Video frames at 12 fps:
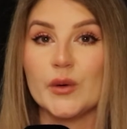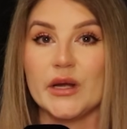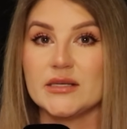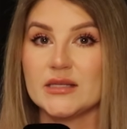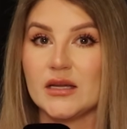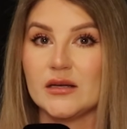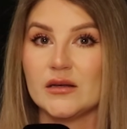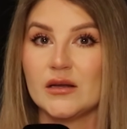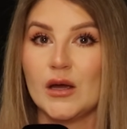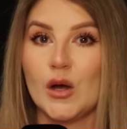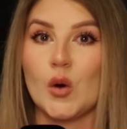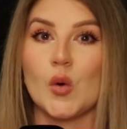reason
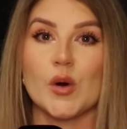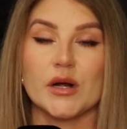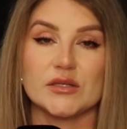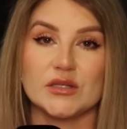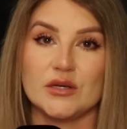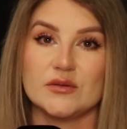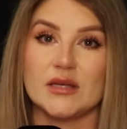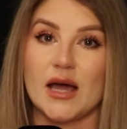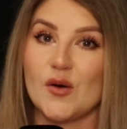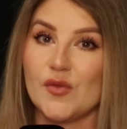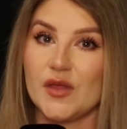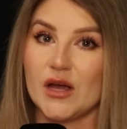or excuse
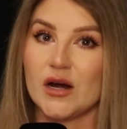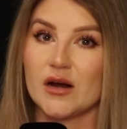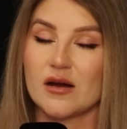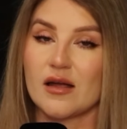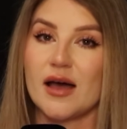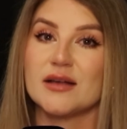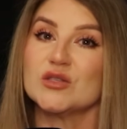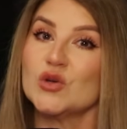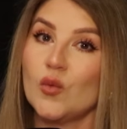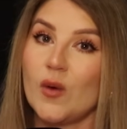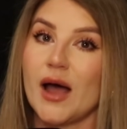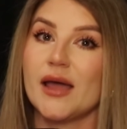out there as
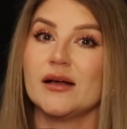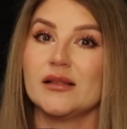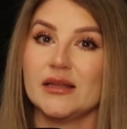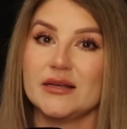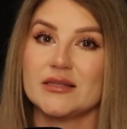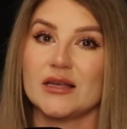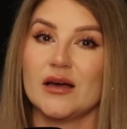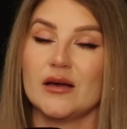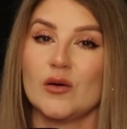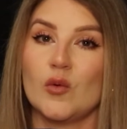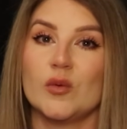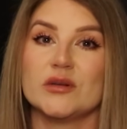to why
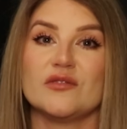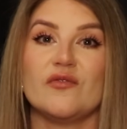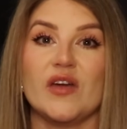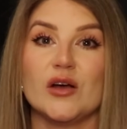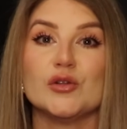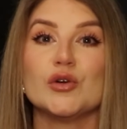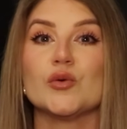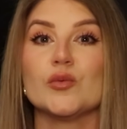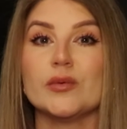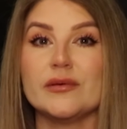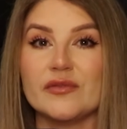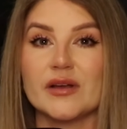Elisa was failed
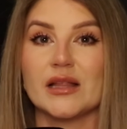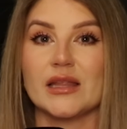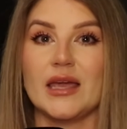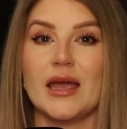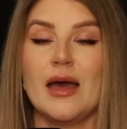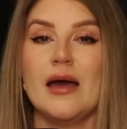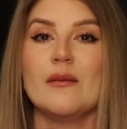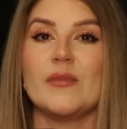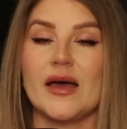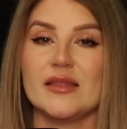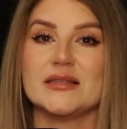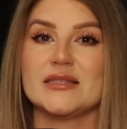horrifically
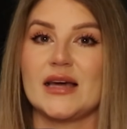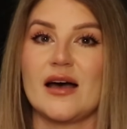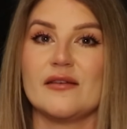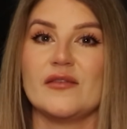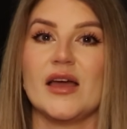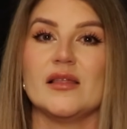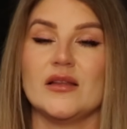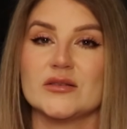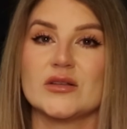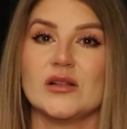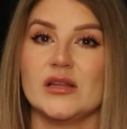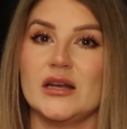by the staff at
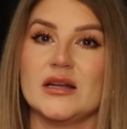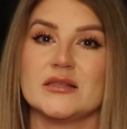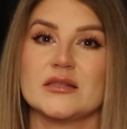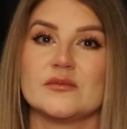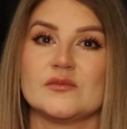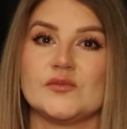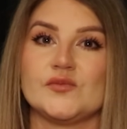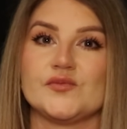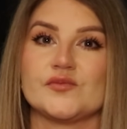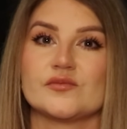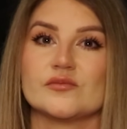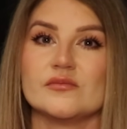Las Colinas.
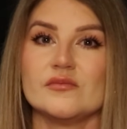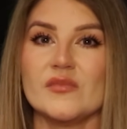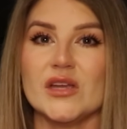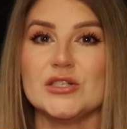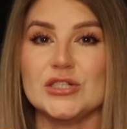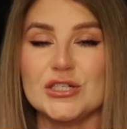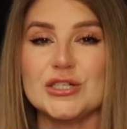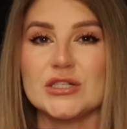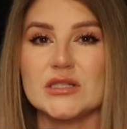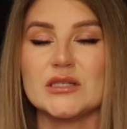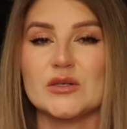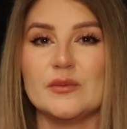She
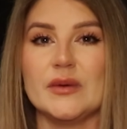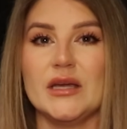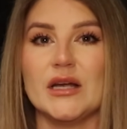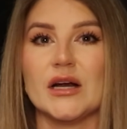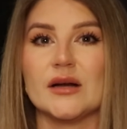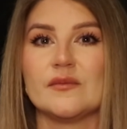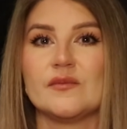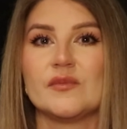should still be here.